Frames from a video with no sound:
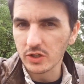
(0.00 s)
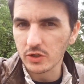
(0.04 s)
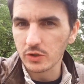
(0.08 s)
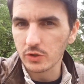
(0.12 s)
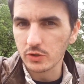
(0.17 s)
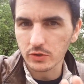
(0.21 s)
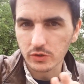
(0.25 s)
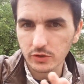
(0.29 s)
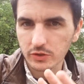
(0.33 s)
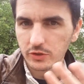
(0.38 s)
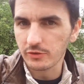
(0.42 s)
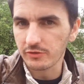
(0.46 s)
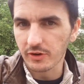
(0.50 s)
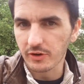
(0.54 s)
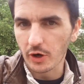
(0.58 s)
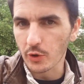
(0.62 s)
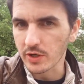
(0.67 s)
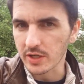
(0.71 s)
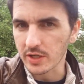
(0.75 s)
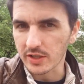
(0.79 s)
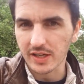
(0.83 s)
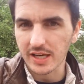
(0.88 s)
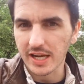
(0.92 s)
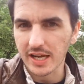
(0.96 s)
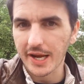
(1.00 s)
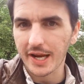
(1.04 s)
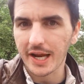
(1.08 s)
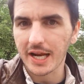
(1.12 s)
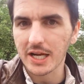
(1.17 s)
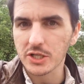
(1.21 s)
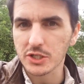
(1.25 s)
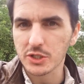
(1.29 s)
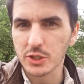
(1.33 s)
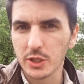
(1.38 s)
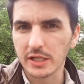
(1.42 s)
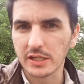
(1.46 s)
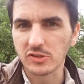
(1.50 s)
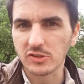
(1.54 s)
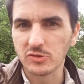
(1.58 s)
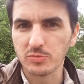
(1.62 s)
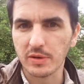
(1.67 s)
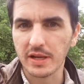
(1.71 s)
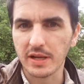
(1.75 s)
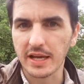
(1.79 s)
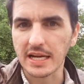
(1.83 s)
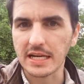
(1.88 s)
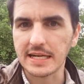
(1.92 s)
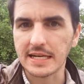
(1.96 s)
I go too far into here, I should
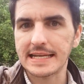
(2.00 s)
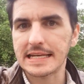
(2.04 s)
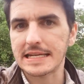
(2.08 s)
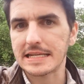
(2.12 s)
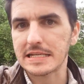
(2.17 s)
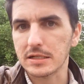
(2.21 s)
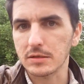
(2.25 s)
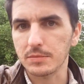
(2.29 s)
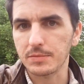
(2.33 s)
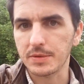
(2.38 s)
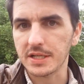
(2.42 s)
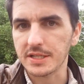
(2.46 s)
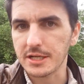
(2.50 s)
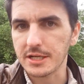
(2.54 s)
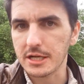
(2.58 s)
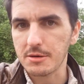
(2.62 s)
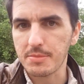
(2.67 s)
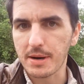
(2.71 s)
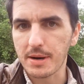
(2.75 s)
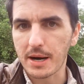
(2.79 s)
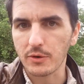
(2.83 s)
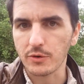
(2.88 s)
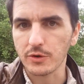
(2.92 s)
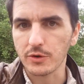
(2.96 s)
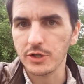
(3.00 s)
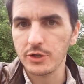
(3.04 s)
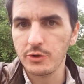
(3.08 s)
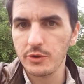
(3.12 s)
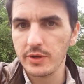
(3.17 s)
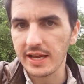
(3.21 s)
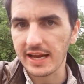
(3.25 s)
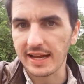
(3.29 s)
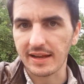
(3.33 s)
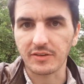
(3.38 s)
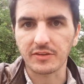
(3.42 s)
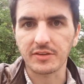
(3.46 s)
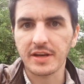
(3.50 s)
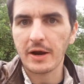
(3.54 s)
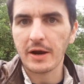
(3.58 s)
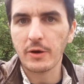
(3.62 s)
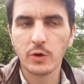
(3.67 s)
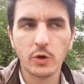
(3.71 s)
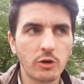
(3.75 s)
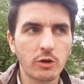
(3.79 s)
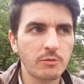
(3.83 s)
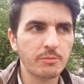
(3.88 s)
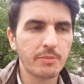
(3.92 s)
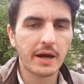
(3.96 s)
explain a little bit about New Year's.
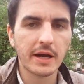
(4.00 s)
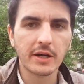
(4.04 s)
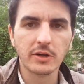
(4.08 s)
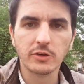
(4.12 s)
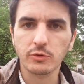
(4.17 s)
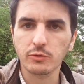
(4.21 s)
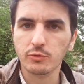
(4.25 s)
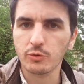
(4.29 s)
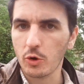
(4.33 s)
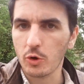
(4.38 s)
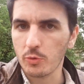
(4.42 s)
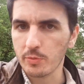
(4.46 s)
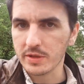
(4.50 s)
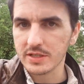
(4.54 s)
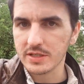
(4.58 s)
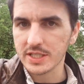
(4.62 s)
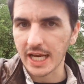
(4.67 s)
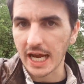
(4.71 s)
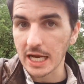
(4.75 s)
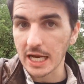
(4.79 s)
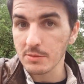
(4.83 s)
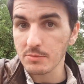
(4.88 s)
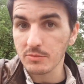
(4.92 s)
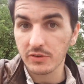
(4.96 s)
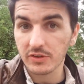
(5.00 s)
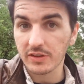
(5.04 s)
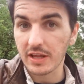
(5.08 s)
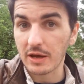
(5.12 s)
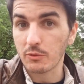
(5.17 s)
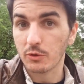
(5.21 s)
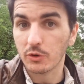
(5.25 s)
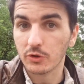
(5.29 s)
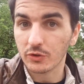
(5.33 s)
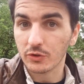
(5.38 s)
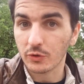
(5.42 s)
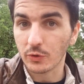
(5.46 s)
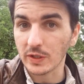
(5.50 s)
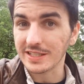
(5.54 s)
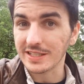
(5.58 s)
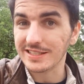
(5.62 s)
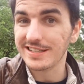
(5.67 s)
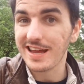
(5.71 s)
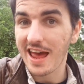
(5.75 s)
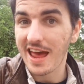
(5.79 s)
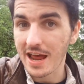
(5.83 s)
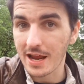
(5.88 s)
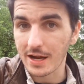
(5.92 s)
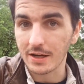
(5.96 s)
Now going back to Roman times, there was only
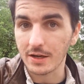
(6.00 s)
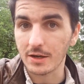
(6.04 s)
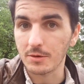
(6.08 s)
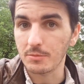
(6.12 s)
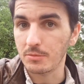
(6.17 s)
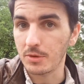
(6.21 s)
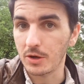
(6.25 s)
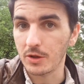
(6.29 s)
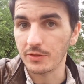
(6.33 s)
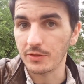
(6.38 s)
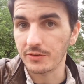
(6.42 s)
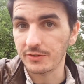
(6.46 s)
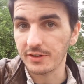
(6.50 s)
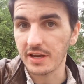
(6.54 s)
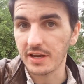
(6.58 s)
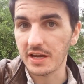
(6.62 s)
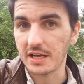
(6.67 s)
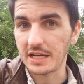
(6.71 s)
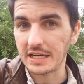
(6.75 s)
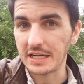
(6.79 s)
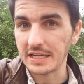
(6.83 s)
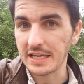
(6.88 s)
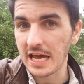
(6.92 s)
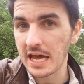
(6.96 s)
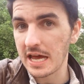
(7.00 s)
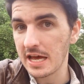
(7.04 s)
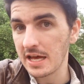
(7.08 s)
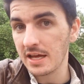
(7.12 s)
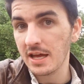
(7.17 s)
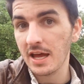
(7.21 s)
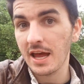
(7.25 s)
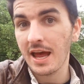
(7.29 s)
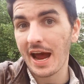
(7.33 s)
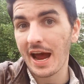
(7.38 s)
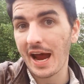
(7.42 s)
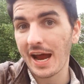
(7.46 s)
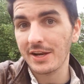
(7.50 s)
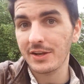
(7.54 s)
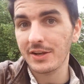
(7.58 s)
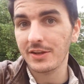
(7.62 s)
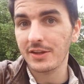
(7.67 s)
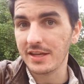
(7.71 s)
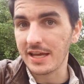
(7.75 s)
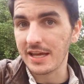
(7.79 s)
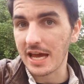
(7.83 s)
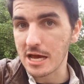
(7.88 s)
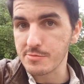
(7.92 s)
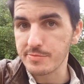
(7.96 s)
10 months in a year,
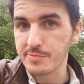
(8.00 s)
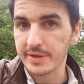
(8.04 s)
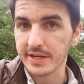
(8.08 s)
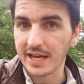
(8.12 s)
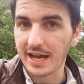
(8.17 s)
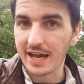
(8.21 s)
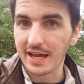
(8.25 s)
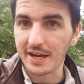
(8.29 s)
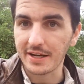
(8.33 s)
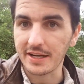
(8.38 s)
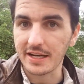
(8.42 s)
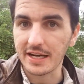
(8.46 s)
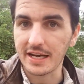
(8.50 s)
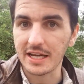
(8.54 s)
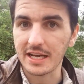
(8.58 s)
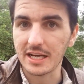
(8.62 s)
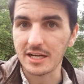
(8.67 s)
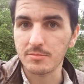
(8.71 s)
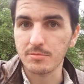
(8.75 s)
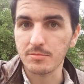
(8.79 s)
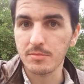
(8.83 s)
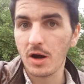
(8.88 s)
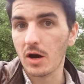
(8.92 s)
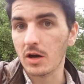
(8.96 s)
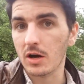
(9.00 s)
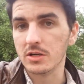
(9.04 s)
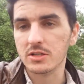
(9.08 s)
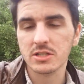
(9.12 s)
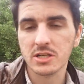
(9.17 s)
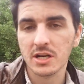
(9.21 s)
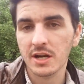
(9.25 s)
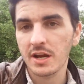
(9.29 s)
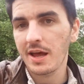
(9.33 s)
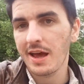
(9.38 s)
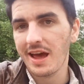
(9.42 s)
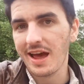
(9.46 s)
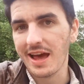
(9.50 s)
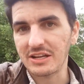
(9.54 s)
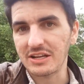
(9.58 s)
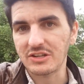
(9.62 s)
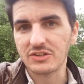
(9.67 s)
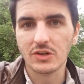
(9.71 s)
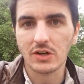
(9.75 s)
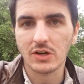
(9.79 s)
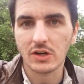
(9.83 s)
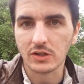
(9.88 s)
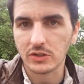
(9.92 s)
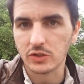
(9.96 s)
and the year began in March,
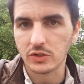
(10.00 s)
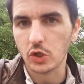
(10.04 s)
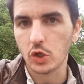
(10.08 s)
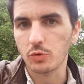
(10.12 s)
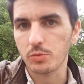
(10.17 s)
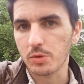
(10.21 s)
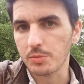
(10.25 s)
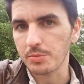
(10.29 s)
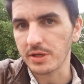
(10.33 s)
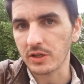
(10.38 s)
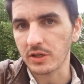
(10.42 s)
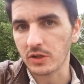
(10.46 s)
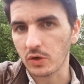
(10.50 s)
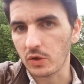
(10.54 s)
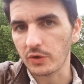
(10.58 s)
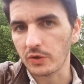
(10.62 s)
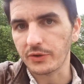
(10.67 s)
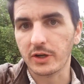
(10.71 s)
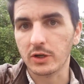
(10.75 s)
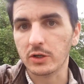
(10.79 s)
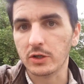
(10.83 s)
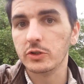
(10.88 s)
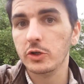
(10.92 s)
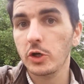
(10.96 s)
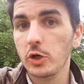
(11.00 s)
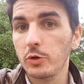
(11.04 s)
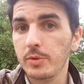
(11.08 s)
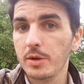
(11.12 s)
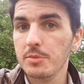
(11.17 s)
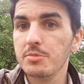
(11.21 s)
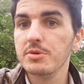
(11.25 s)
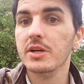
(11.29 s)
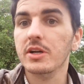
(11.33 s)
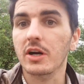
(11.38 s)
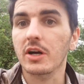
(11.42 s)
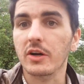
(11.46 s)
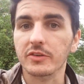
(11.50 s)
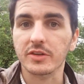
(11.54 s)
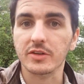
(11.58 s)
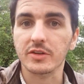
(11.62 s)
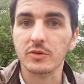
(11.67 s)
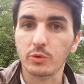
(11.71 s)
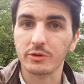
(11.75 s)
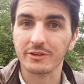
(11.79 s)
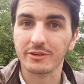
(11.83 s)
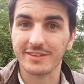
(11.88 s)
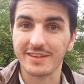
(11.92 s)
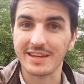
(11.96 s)
hence October being called October because
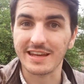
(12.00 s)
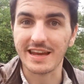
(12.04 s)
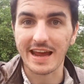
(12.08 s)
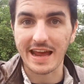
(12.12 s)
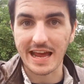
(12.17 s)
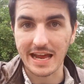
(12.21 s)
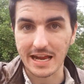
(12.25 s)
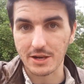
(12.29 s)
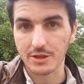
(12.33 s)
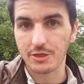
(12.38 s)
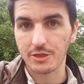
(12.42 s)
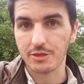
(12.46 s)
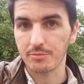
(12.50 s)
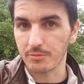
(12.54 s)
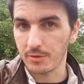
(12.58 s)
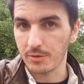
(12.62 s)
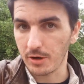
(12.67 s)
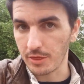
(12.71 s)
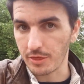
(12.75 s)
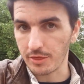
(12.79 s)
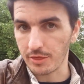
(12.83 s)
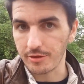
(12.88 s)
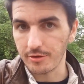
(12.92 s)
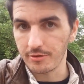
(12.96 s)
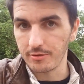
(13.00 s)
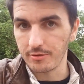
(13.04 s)
it was the 8th month.